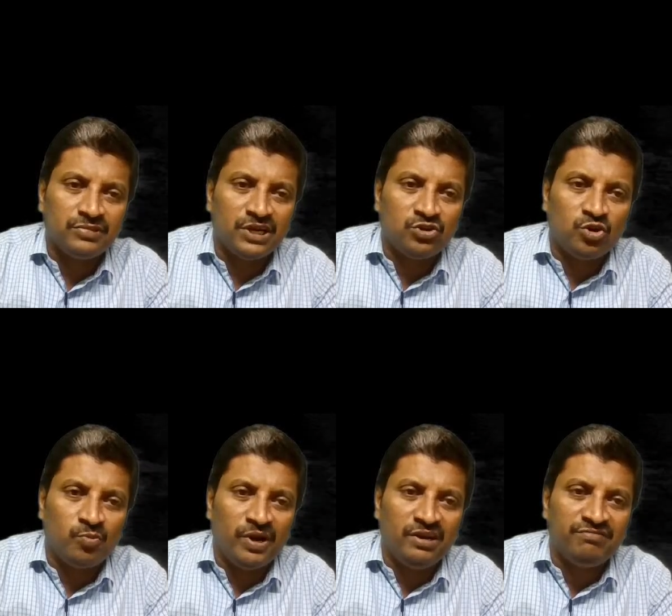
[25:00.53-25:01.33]
the
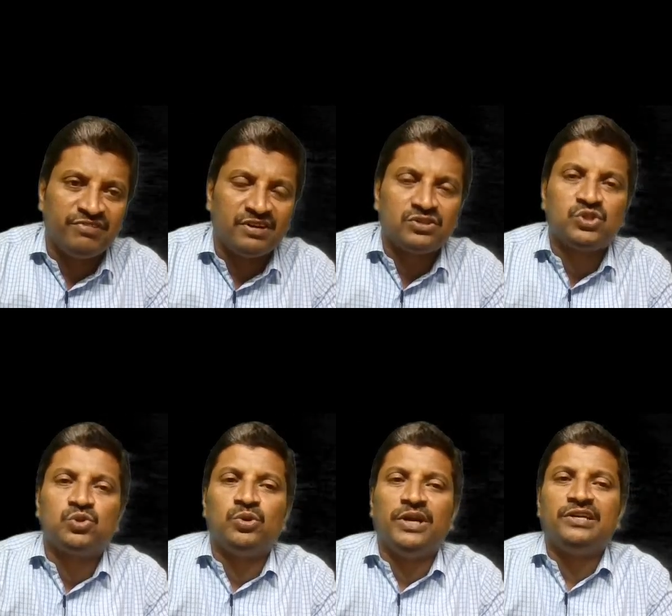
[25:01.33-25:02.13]
domain for
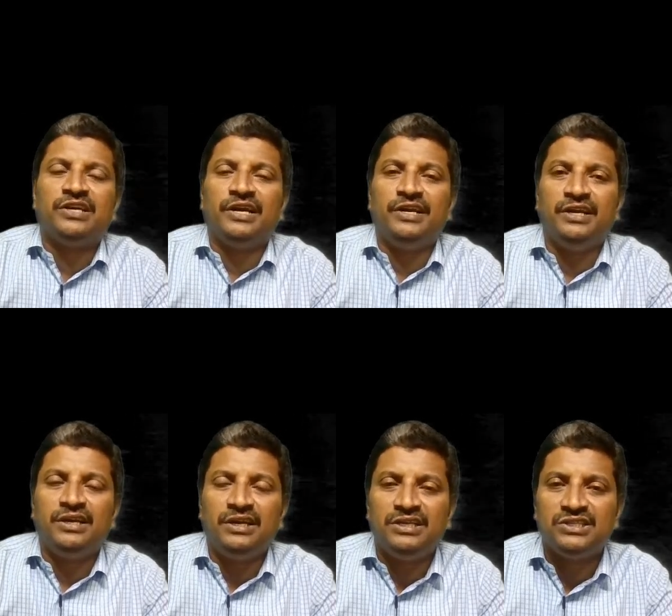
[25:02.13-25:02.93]
student ID
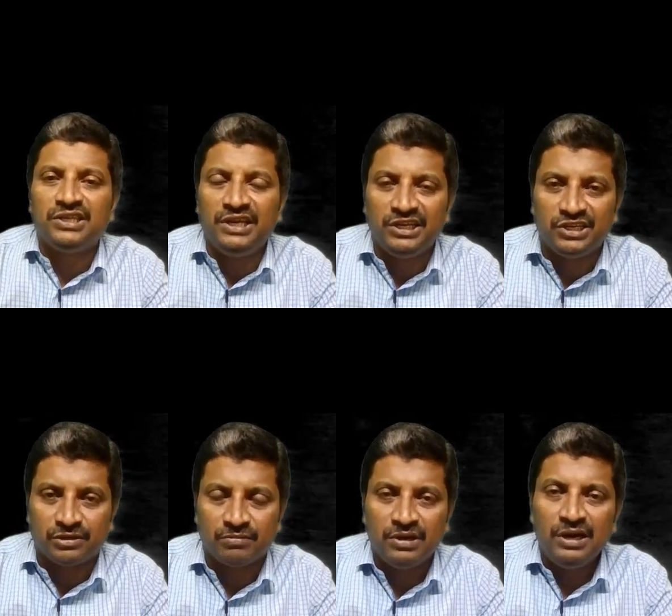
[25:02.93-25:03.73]
is int.
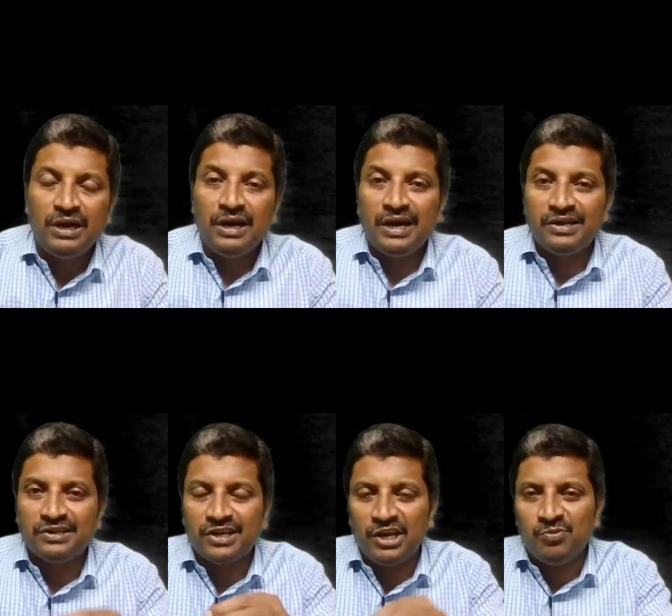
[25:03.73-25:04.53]
At the
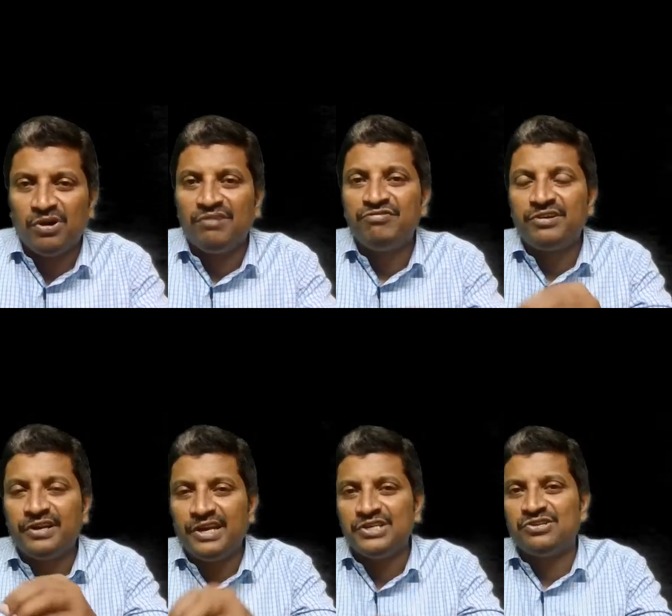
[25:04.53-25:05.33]
time of
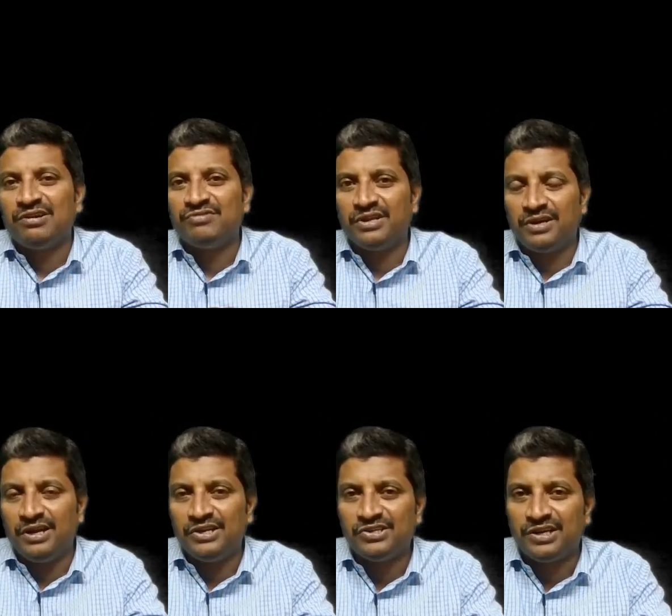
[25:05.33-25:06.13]
creation of the
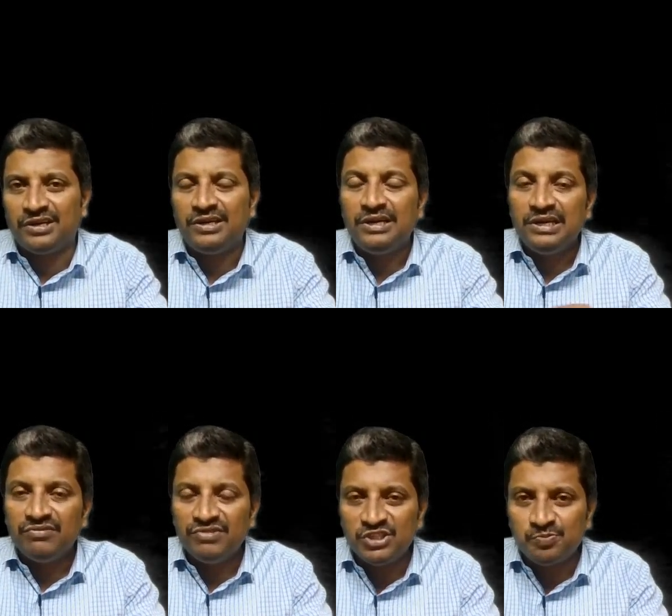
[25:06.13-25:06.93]
relation,
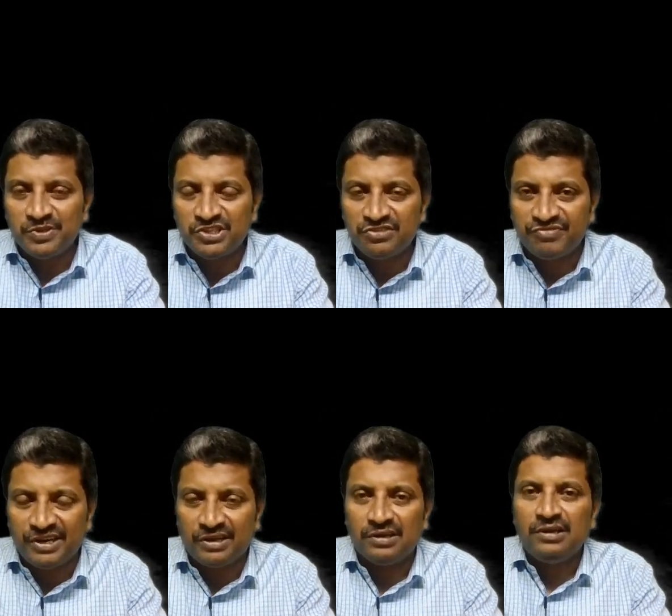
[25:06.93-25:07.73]
we
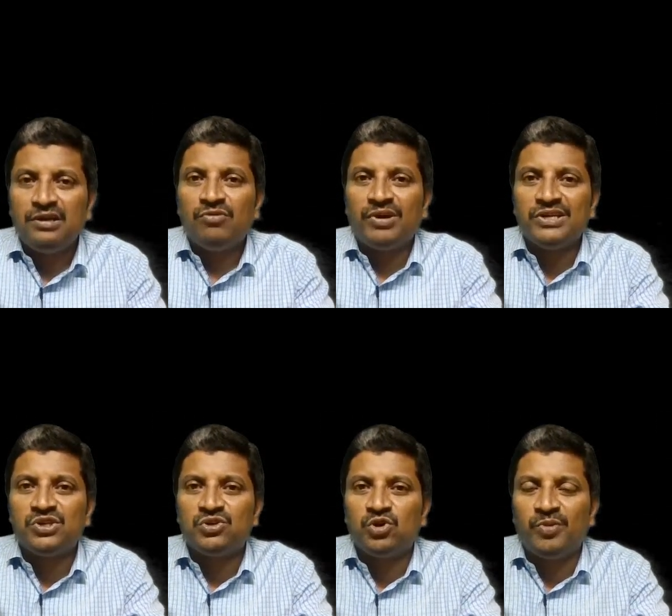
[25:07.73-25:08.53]
specify what is
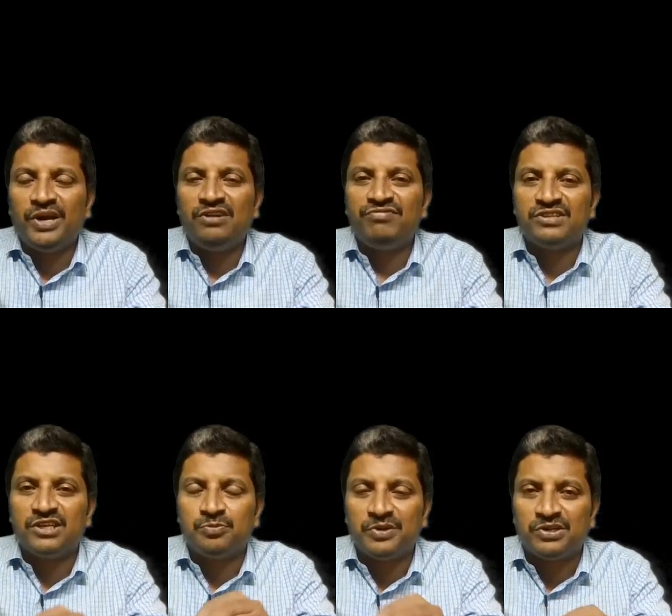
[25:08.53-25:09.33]
the domain for
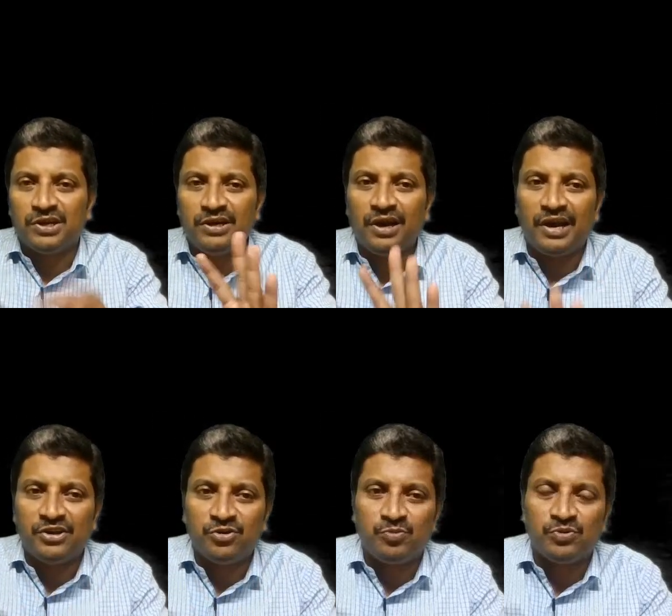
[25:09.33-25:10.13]
that particular
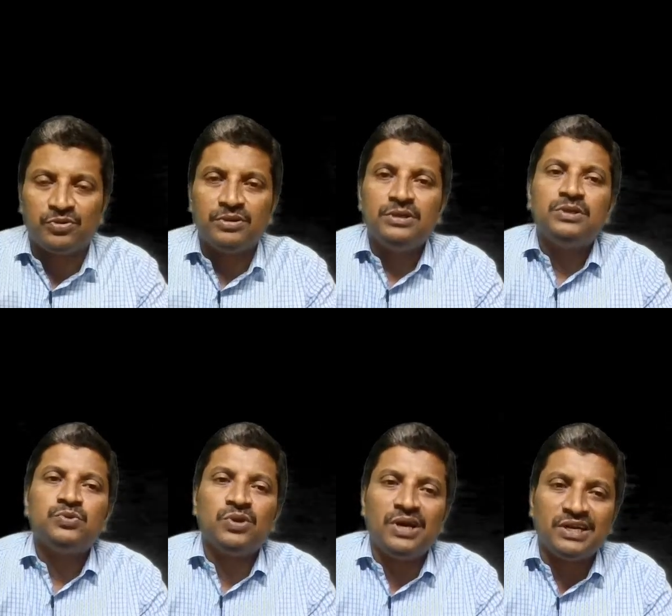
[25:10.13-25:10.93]
attribute.
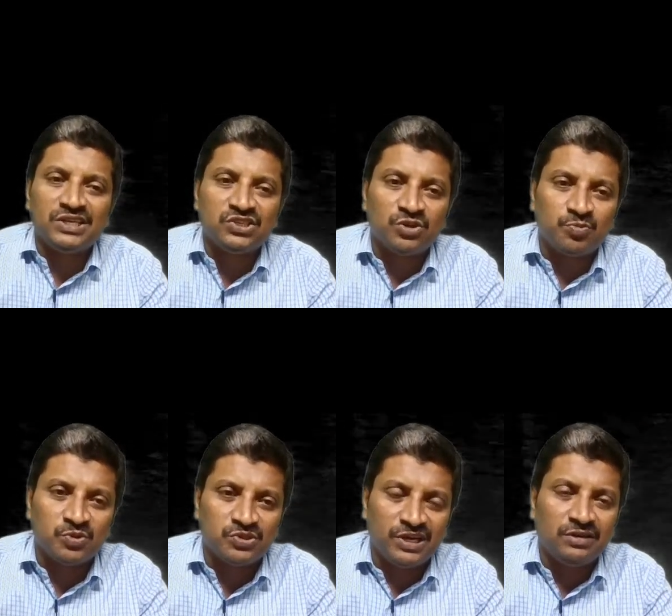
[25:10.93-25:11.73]
So let us
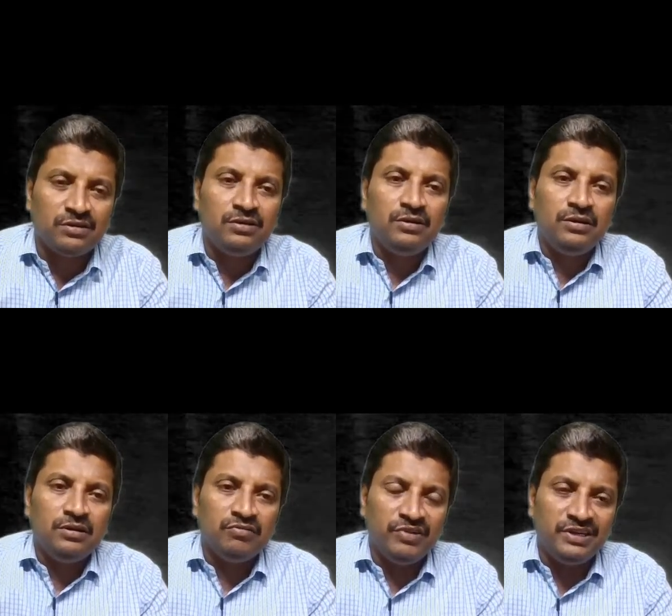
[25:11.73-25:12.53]
suppose that
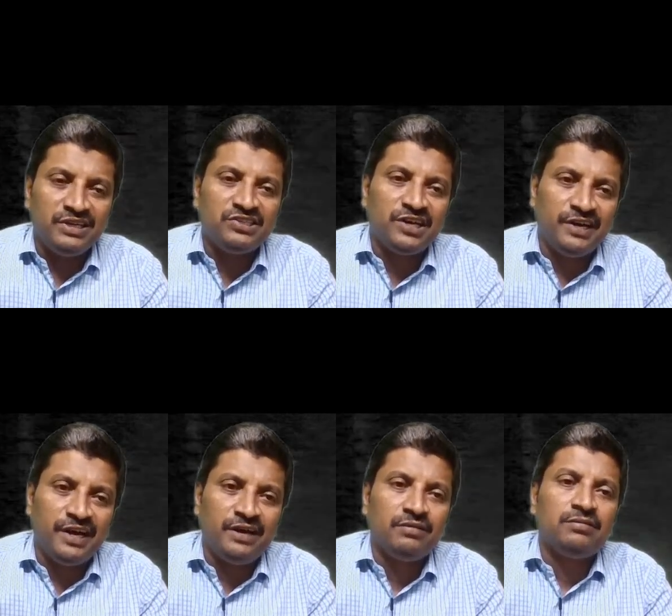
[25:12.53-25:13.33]
we decided